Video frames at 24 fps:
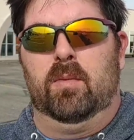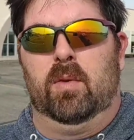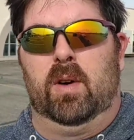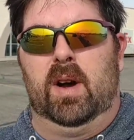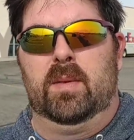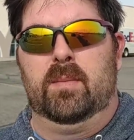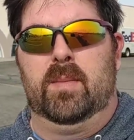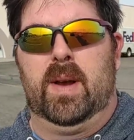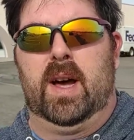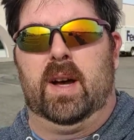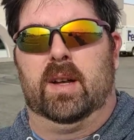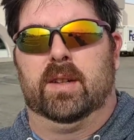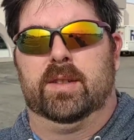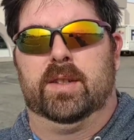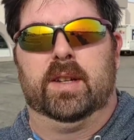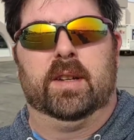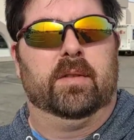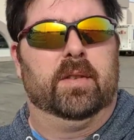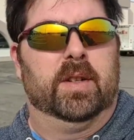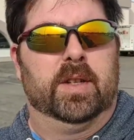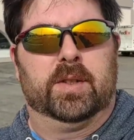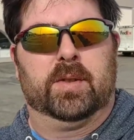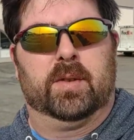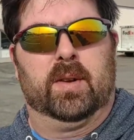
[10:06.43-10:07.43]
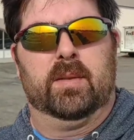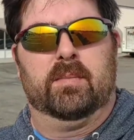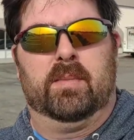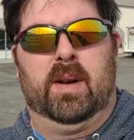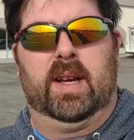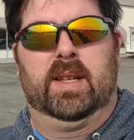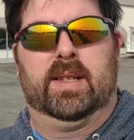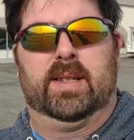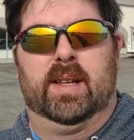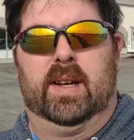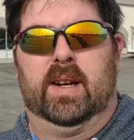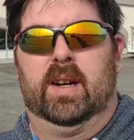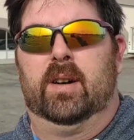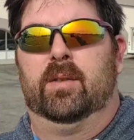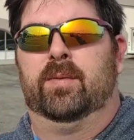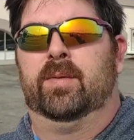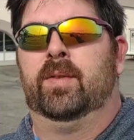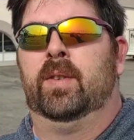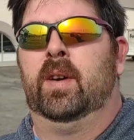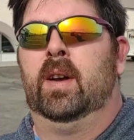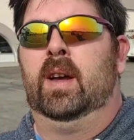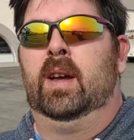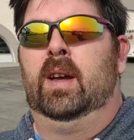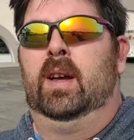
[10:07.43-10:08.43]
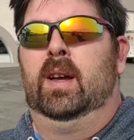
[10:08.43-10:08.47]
one Mountain Dew to treat myself.